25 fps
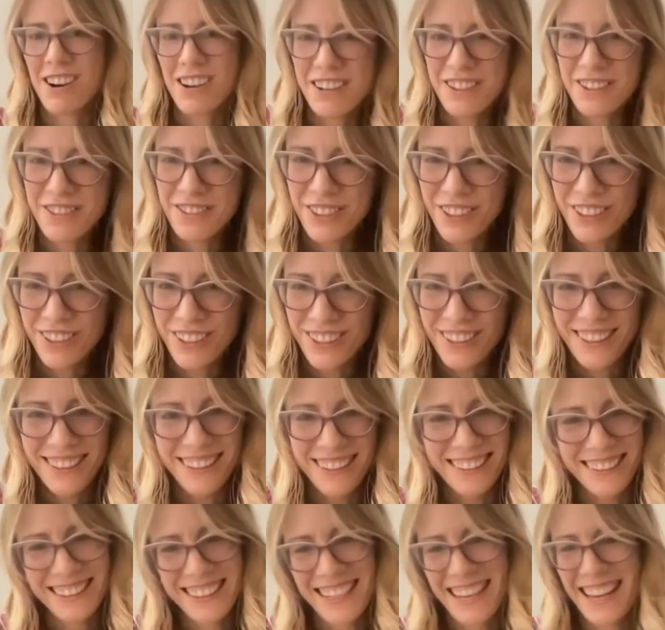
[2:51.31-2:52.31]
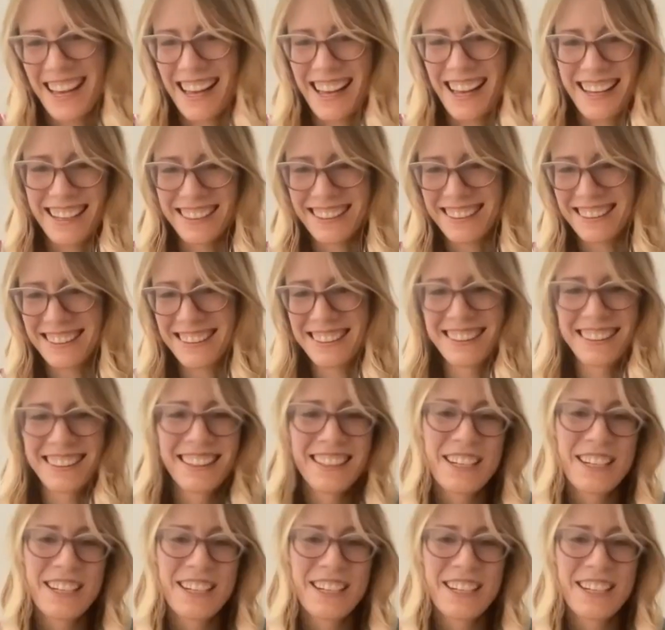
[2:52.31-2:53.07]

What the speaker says: Carnival and